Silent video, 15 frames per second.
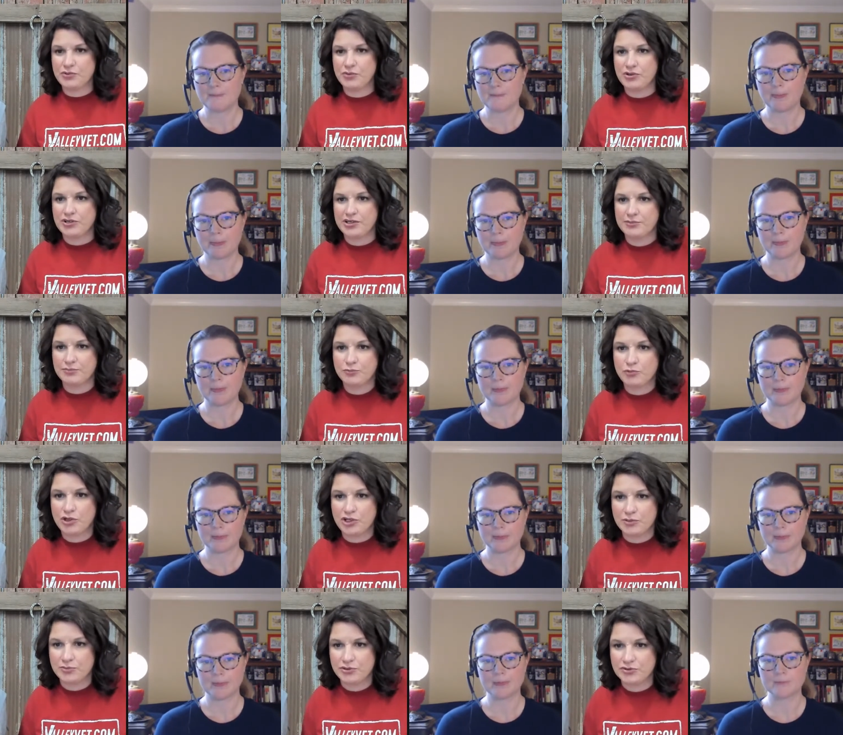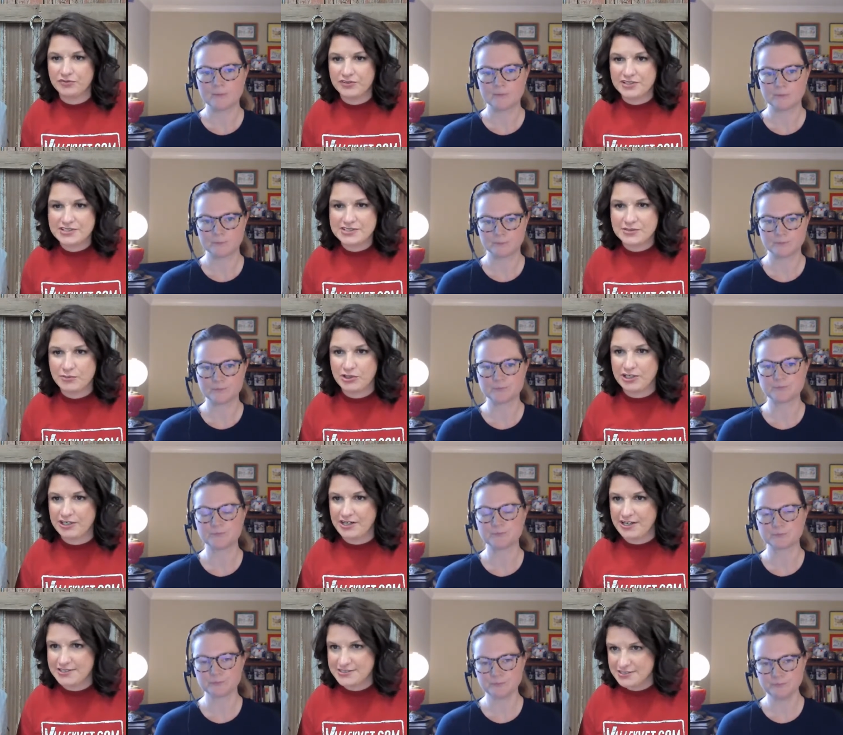Speaker 1: the water, waterproofing. Someone
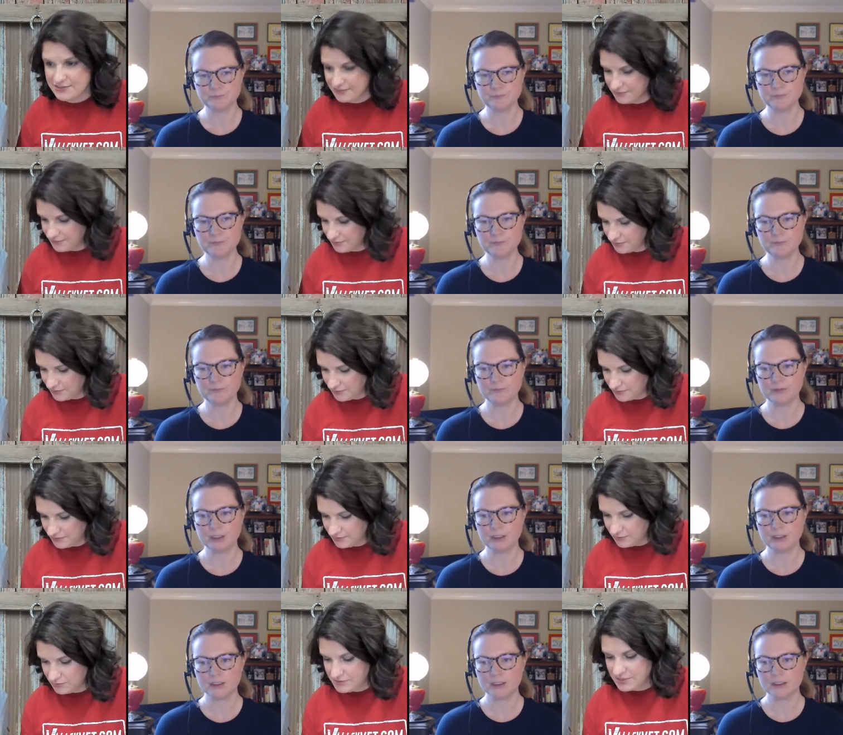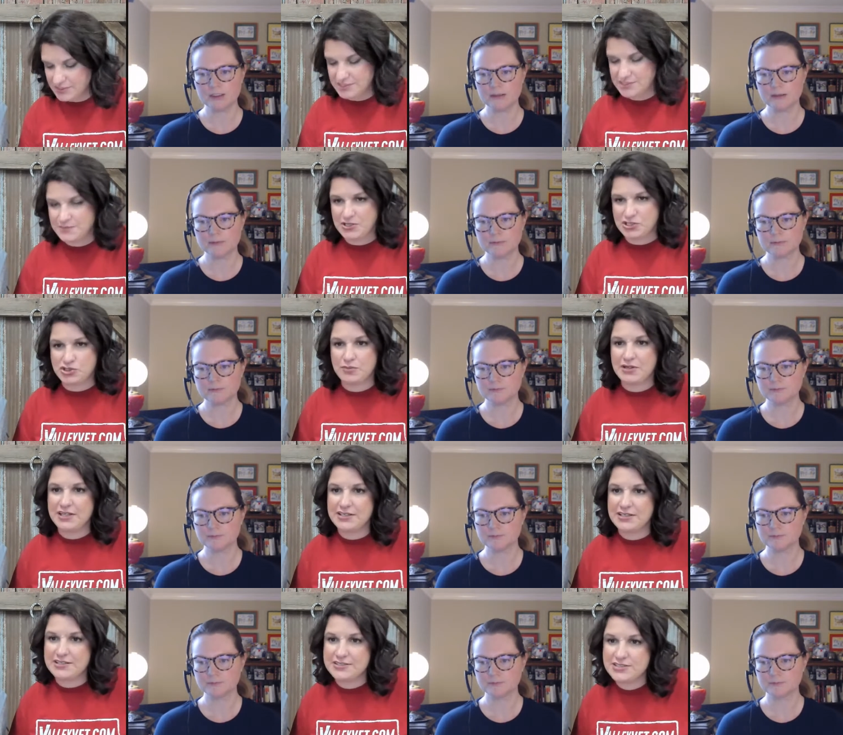had asked if there was any special
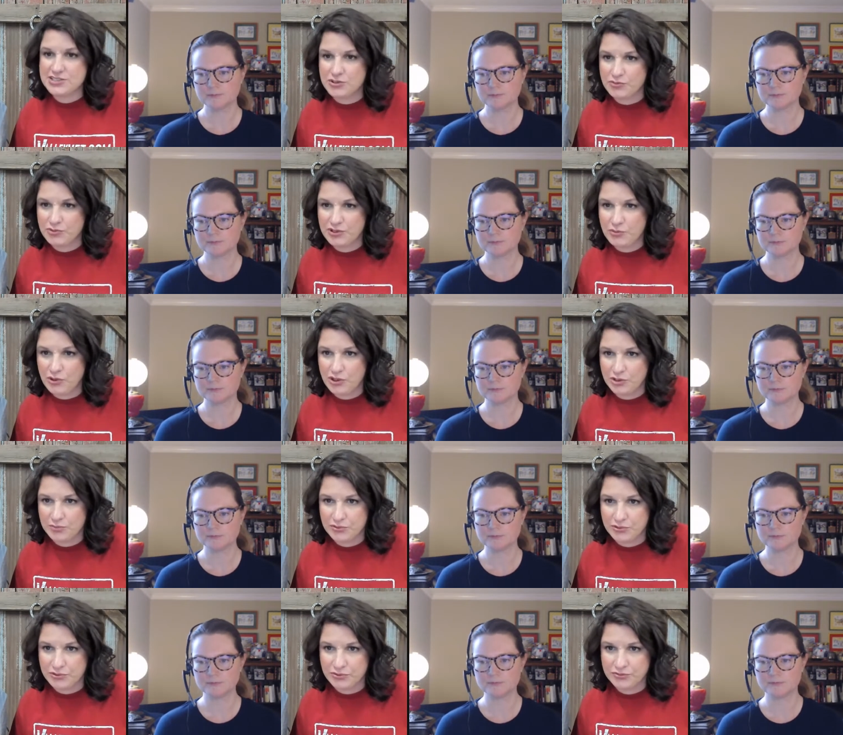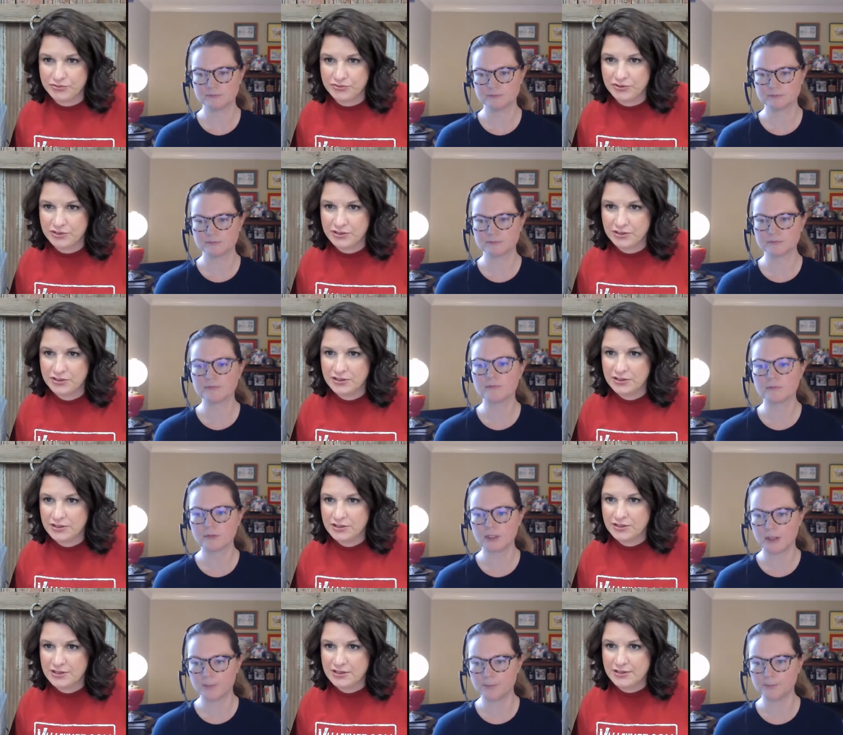maintenance yeah. to rewaterproof.
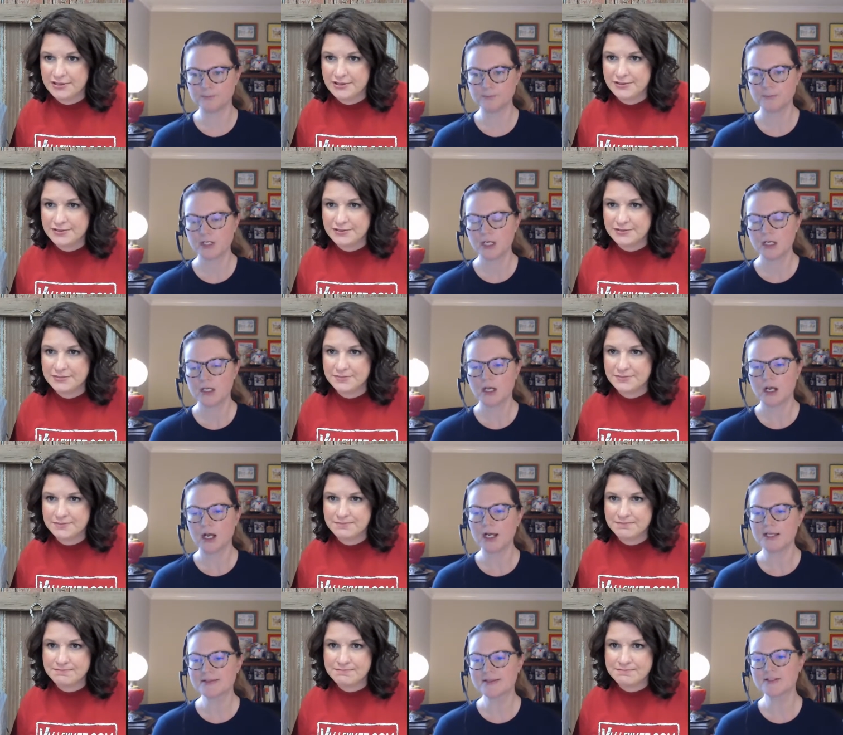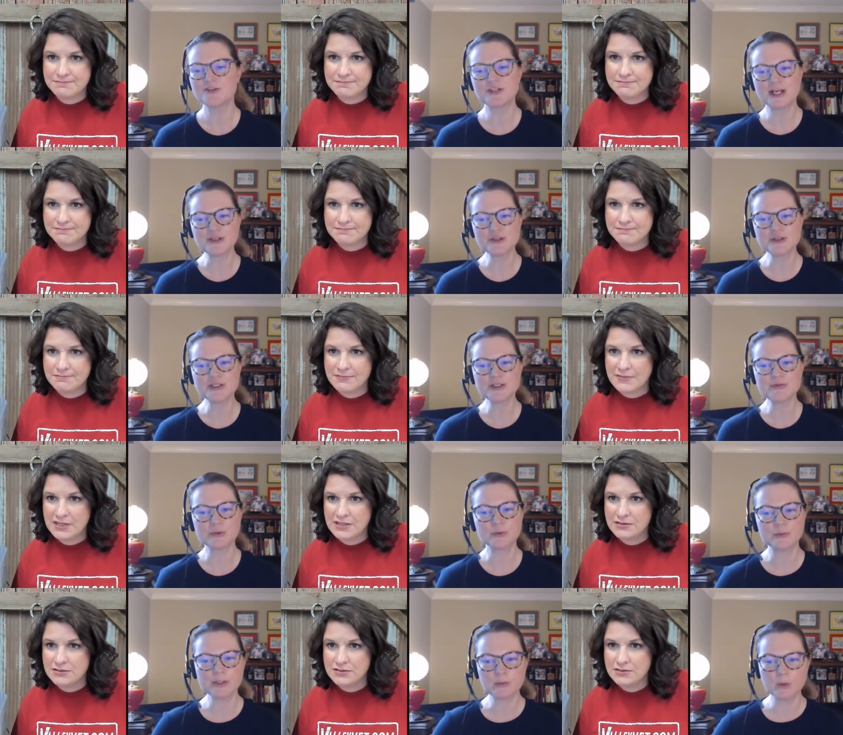
Speaker 2: Yep. Um, uh,
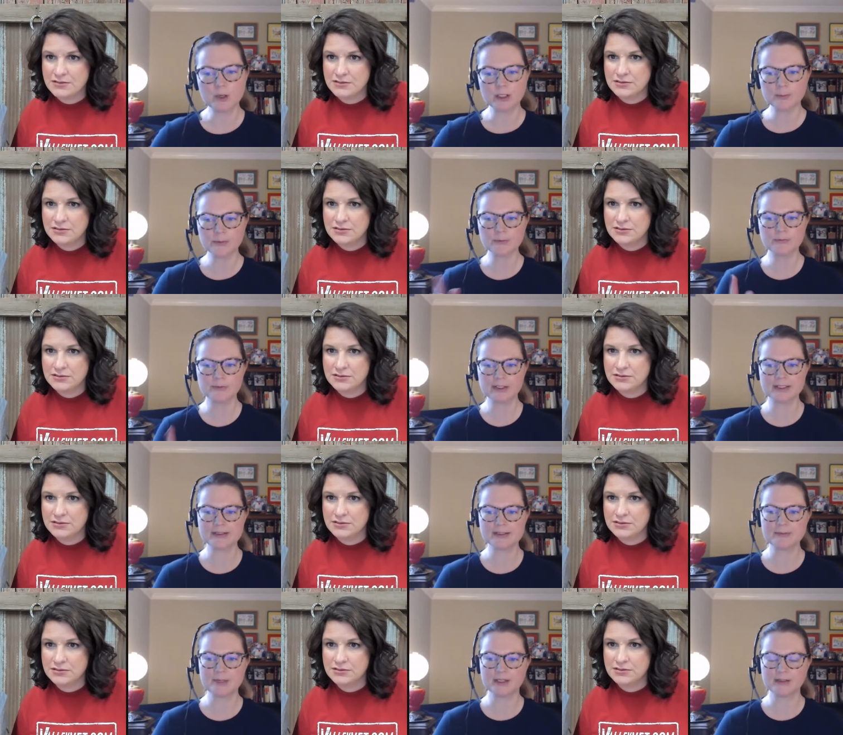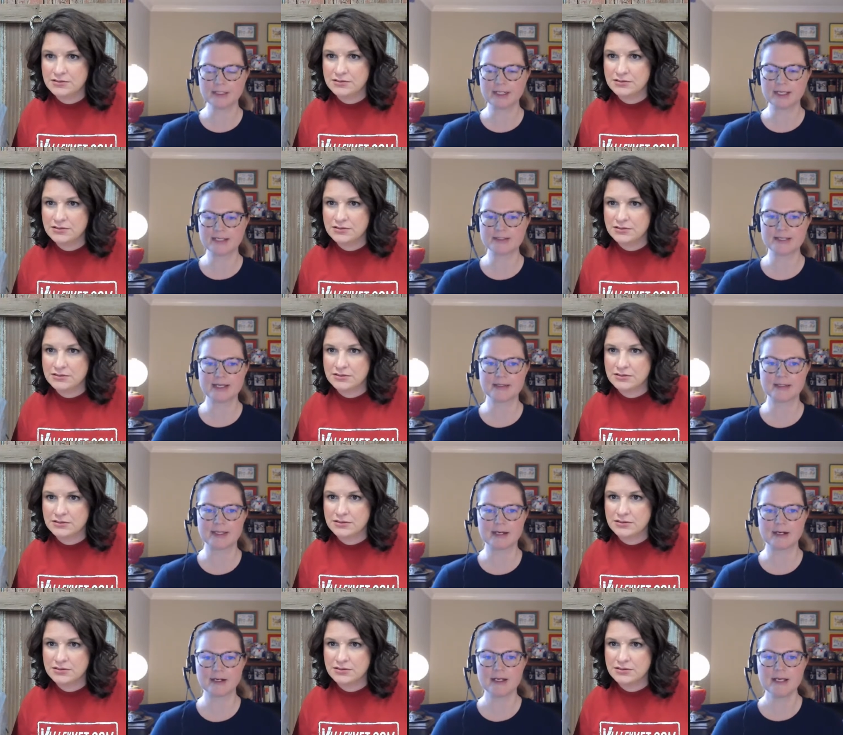suggestions for rewaterproofing. I see Melanie has
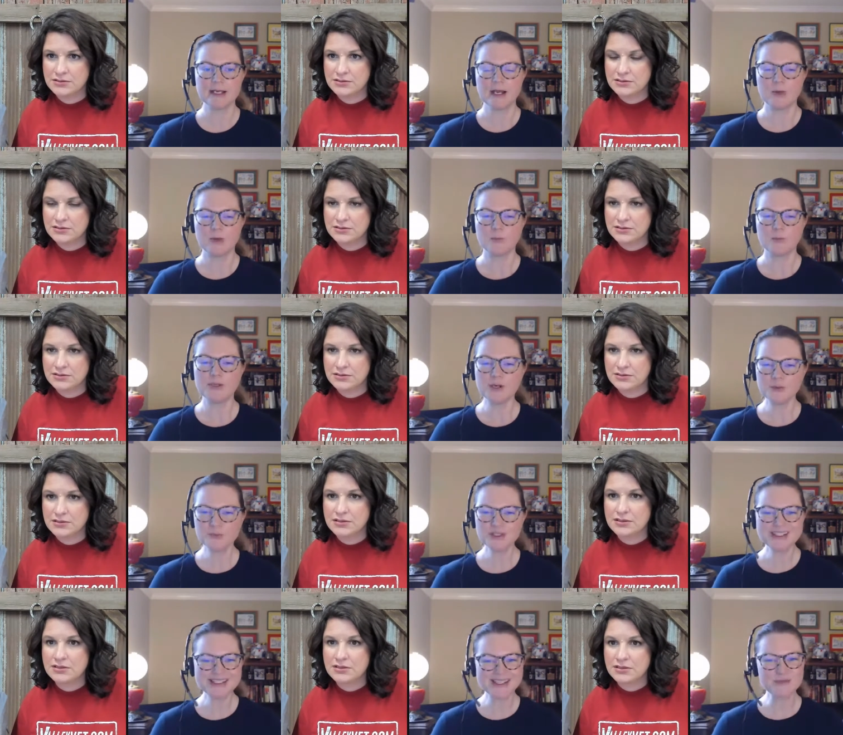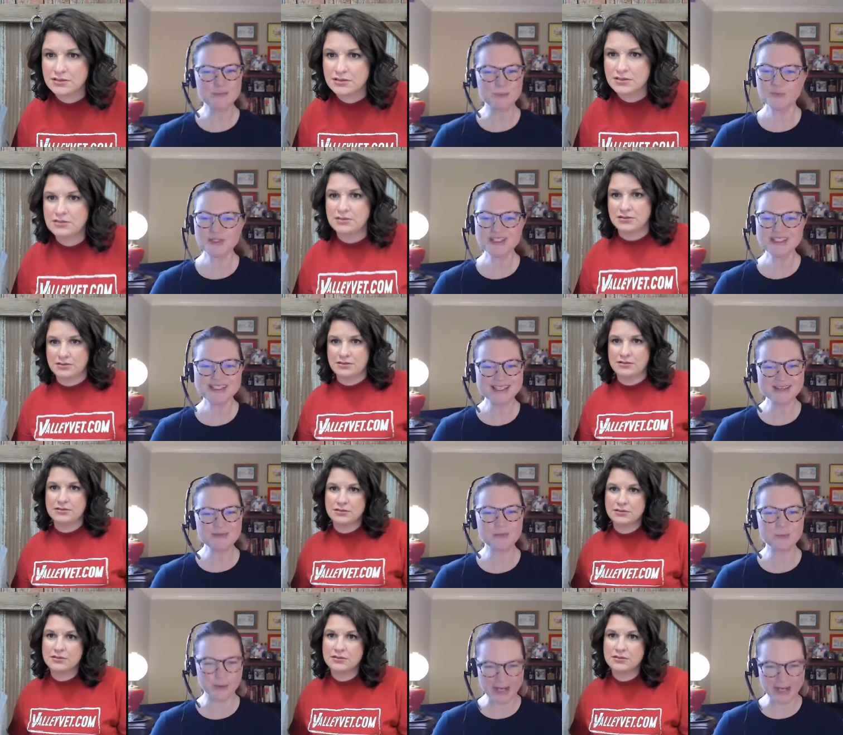that there. We don't really give brands and,